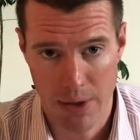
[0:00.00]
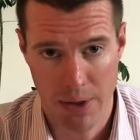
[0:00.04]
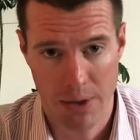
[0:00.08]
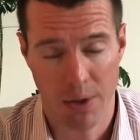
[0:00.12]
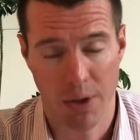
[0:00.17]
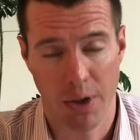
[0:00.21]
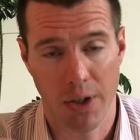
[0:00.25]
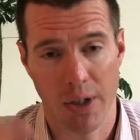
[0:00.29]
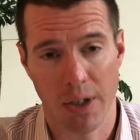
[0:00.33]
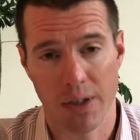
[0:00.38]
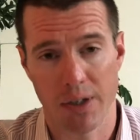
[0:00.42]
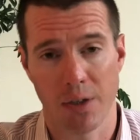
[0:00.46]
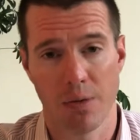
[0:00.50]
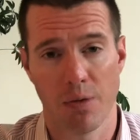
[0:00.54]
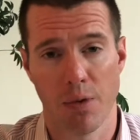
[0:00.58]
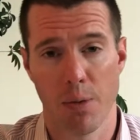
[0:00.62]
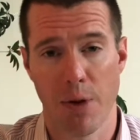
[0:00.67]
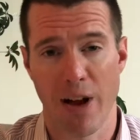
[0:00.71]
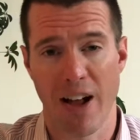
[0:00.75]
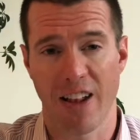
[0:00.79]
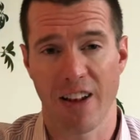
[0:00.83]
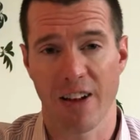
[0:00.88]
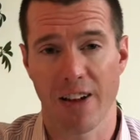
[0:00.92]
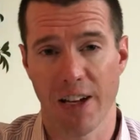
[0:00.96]
Your customer
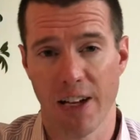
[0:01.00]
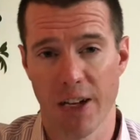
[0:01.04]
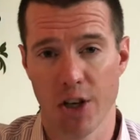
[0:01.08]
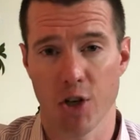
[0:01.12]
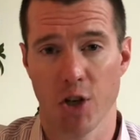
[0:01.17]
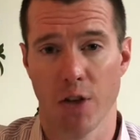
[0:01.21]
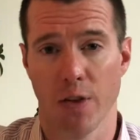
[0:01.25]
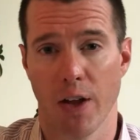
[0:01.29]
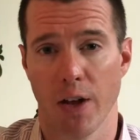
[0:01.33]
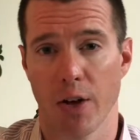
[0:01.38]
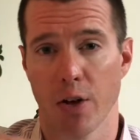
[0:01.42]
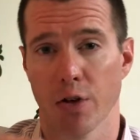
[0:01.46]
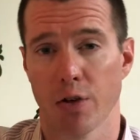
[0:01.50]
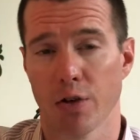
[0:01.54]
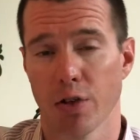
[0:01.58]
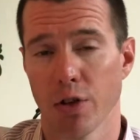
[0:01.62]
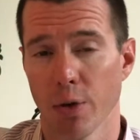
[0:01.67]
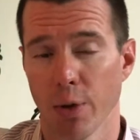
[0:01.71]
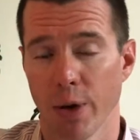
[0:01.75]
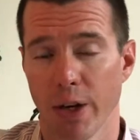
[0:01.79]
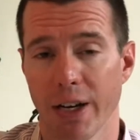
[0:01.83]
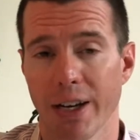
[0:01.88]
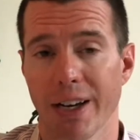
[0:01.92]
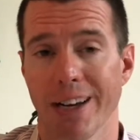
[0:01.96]
validation that you're
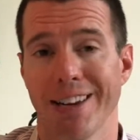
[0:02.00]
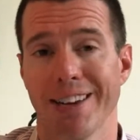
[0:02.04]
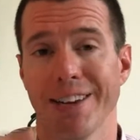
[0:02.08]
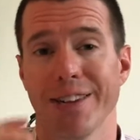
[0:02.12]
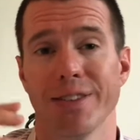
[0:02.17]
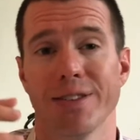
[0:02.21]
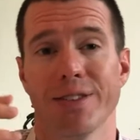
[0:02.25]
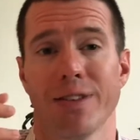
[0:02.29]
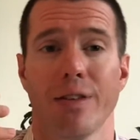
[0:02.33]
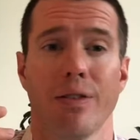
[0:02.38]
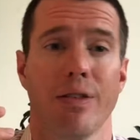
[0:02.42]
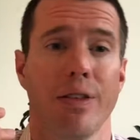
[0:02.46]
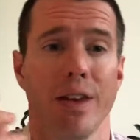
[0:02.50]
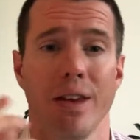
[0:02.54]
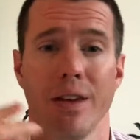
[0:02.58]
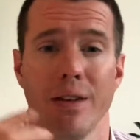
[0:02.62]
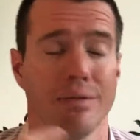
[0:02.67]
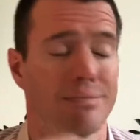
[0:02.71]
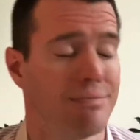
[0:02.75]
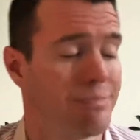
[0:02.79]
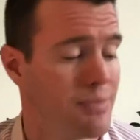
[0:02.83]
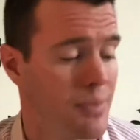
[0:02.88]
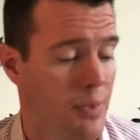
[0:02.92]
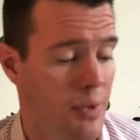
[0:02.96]
doing is
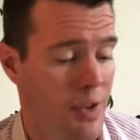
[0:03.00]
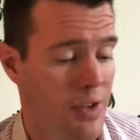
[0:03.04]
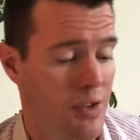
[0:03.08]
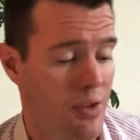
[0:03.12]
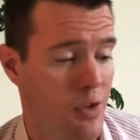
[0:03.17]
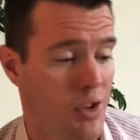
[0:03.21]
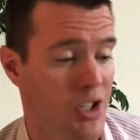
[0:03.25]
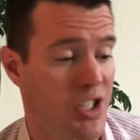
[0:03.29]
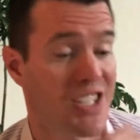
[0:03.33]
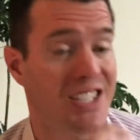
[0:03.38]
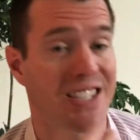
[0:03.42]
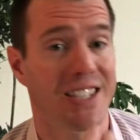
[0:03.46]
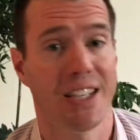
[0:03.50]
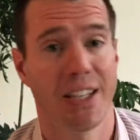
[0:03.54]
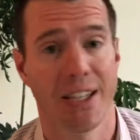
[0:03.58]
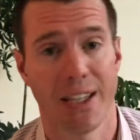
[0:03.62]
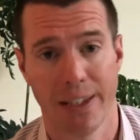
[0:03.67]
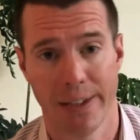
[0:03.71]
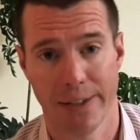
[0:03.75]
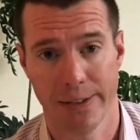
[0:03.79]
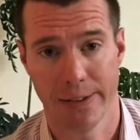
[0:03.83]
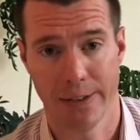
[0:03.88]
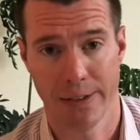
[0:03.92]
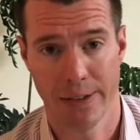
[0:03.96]
these are the
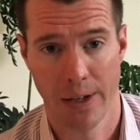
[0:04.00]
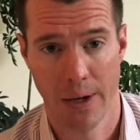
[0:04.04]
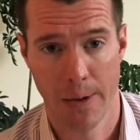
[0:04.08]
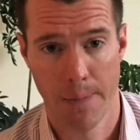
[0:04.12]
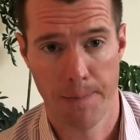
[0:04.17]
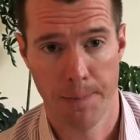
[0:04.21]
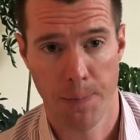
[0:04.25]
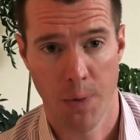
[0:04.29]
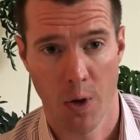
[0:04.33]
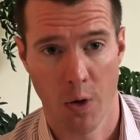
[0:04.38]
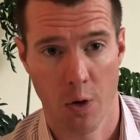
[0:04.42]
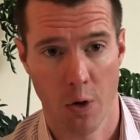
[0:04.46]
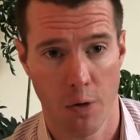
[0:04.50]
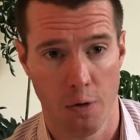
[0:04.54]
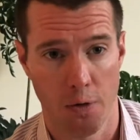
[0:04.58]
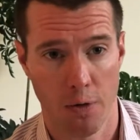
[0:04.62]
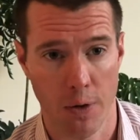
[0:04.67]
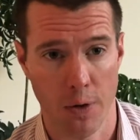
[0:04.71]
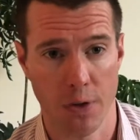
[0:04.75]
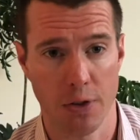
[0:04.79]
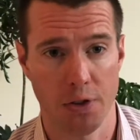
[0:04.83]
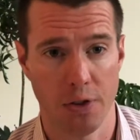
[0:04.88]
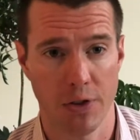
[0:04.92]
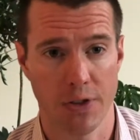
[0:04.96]
seeds, your
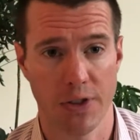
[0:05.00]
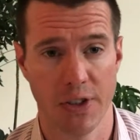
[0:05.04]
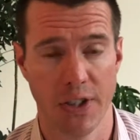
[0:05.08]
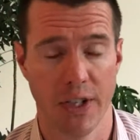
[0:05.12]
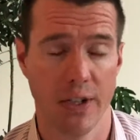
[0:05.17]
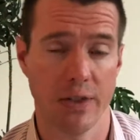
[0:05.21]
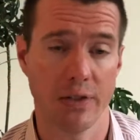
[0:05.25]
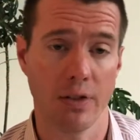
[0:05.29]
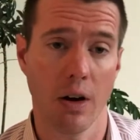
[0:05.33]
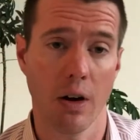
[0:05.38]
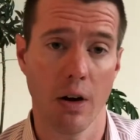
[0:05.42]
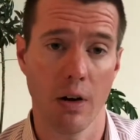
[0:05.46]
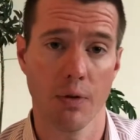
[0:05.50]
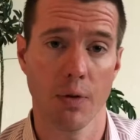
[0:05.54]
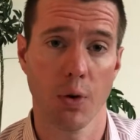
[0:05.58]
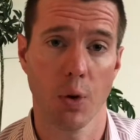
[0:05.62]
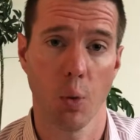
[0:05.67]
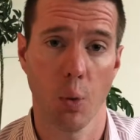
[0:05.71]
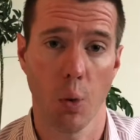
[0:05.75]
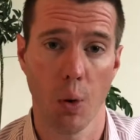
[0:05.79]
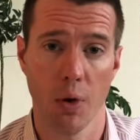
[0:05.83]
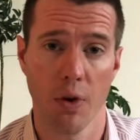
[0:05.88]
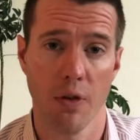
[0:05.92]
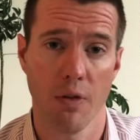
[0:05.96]
first seeds of your
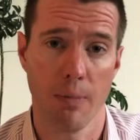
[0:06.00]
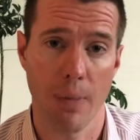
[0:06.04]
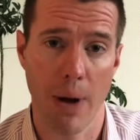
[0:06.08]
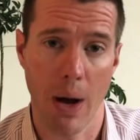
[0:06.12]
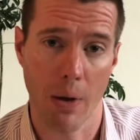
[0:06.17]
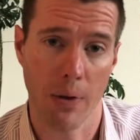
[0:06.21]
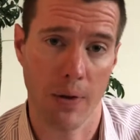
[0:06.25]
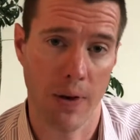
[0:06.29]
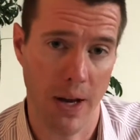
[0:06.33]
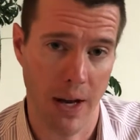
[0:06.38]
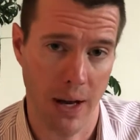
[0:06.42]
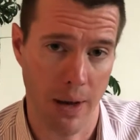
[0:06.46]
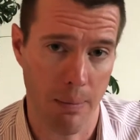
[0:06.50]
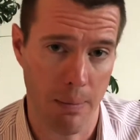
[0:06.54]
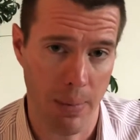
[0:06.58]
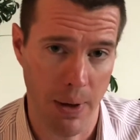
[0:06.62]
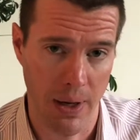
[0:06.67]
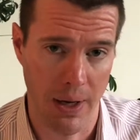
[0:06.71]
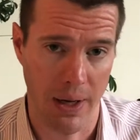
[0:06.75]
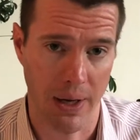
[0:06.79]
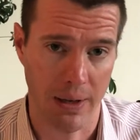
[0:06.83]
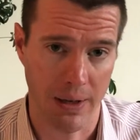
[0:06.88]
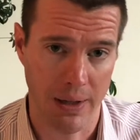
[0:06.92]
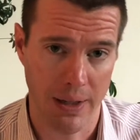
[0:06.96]
word of mouth
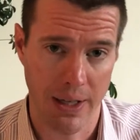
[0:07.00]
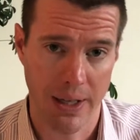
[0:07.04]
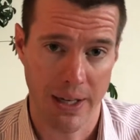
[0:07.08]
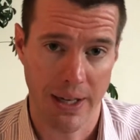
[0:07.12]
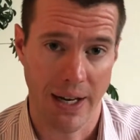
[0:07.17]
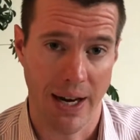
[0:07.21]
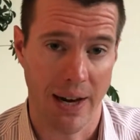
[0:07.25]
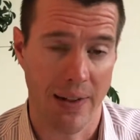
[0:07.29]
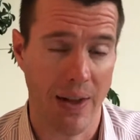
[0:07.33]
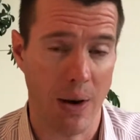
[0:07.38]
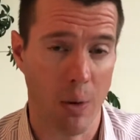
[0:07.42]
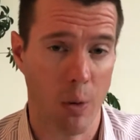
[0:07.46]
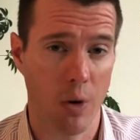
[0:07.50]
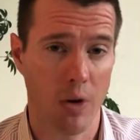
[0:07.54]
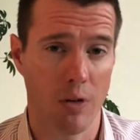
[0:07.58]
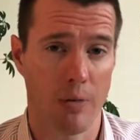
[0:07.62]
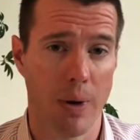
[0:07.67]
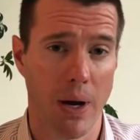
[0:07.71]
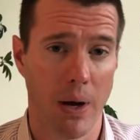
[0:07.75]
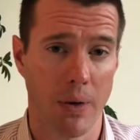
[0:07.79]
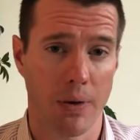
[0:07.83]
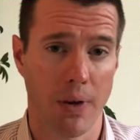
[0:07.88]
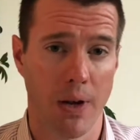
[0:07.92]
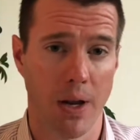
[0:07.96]
campaign. And that word of
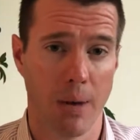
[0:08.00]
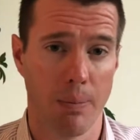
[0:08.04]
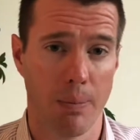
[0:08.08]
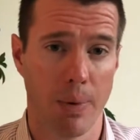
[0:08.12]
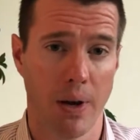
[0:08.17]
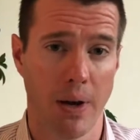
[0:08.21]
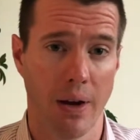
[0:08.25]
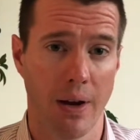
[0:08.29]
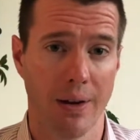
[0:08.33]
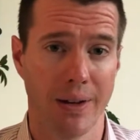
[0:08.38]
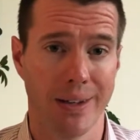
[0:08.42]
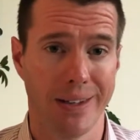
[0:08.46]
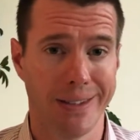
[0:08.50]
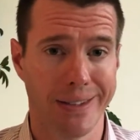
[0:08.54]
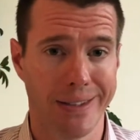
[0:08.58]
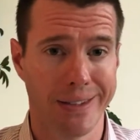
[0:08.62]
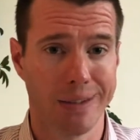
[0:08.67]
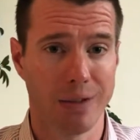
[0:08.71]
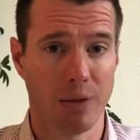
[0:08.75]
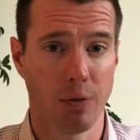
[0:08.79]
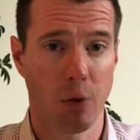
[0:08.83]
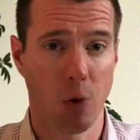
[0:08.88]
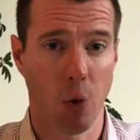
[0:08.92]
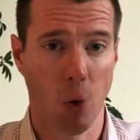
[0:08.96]
mouth campaign is,
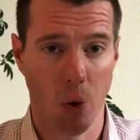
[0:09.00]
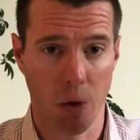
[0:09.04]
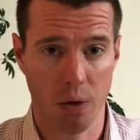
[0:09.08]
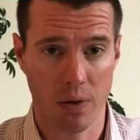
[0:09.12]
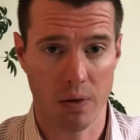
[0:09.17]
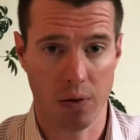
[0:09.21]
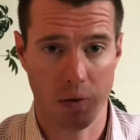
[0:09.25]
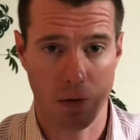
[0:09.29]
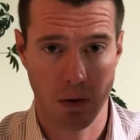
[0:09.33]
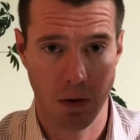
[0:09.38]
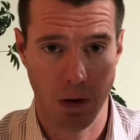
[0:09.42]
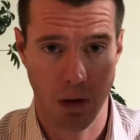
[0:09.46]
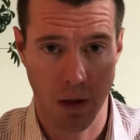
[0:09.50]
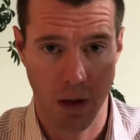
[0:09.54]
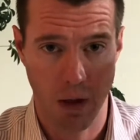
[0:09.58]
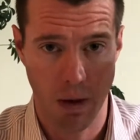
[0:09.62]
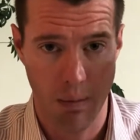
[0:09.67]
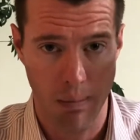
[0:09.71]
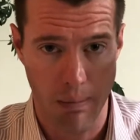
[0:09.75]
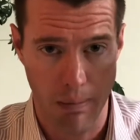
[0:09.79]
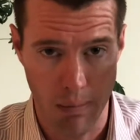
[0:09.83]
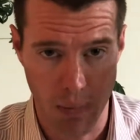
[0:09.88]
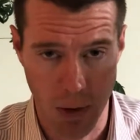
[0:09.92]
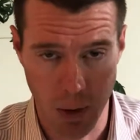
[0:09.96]
of course, the
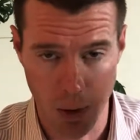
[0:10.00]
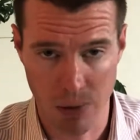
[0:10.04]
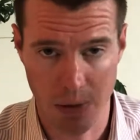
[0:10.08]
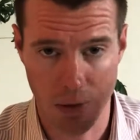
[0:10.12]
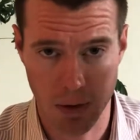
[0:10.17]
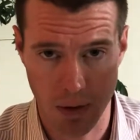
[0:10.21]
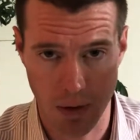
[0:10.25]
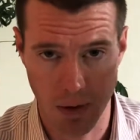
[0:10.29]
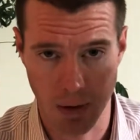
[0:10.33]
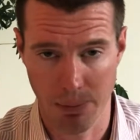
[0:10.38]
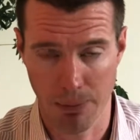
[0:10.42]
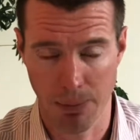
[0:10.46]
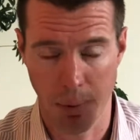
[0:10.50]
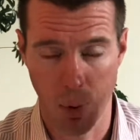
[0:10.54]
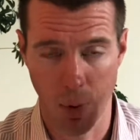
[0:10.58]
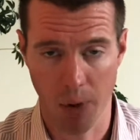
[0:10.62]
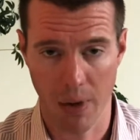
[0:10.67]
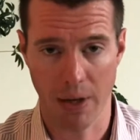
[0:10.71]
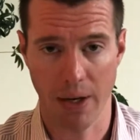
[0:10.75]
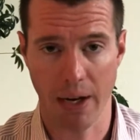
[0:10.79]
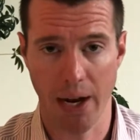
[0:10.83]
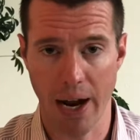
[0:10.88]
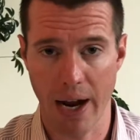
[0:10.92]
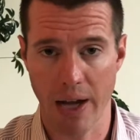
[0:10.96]
most
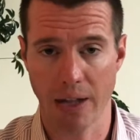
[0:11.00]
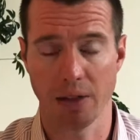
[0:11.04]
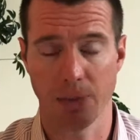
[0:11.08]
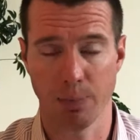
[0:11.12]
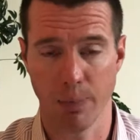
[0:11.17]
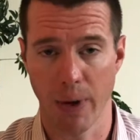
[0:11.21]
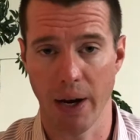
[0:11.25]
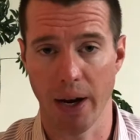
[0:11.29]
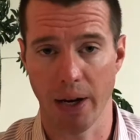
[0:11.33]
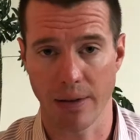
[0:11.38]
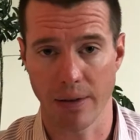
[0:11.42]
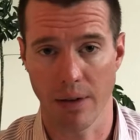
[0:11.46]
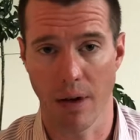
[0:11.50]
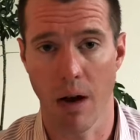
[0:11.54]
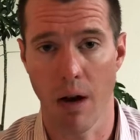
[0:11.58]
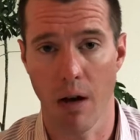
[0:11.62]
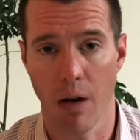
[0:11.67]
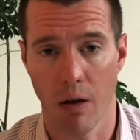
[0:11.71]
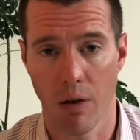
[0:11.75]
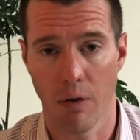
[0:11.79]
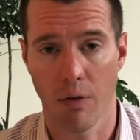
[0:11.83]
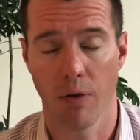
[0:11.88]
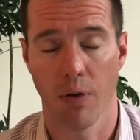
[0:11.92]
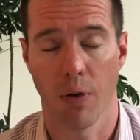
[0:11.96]
important aspect
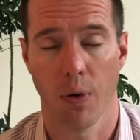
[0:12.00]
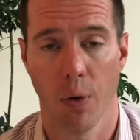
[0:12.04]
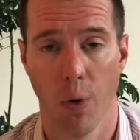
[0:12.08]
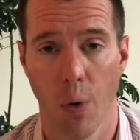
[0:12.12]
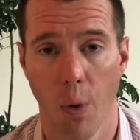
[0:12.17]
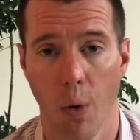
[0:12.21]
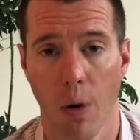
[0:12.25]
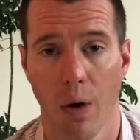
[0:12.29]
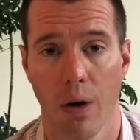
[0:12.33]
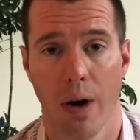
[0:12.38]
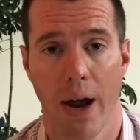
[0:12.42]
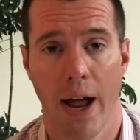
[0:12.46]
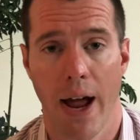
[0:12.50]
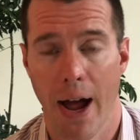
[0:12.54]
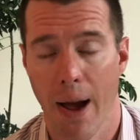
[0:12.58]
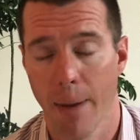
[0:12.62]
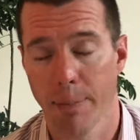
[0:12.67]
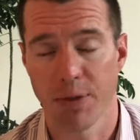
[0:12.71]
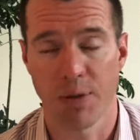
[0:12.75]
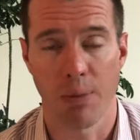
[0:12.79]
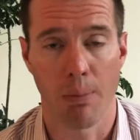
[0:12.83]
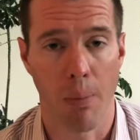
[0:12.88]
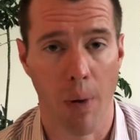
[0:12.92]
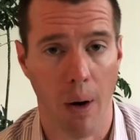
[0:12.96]
of your
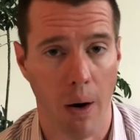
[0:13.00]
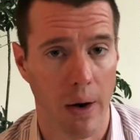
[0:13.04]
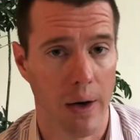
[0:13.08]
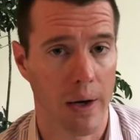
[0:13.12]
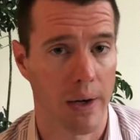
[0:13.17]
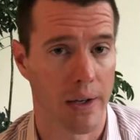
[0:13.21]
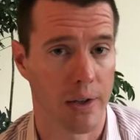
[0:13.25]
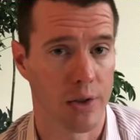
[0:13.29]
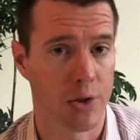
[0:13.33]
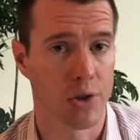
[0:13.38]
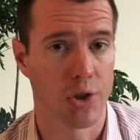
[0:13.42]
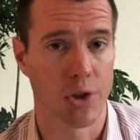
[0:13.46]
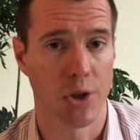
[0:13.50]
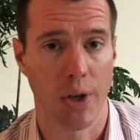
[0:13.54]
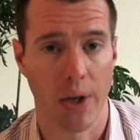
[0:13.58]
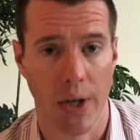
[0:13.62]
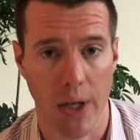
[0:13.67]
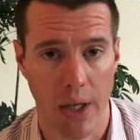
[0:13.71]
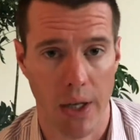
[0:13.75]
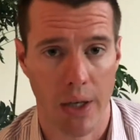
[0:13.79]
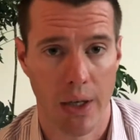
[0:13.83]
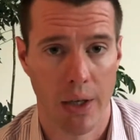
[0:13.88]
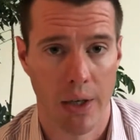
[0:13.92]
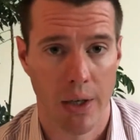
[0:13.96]
app's marketing journey.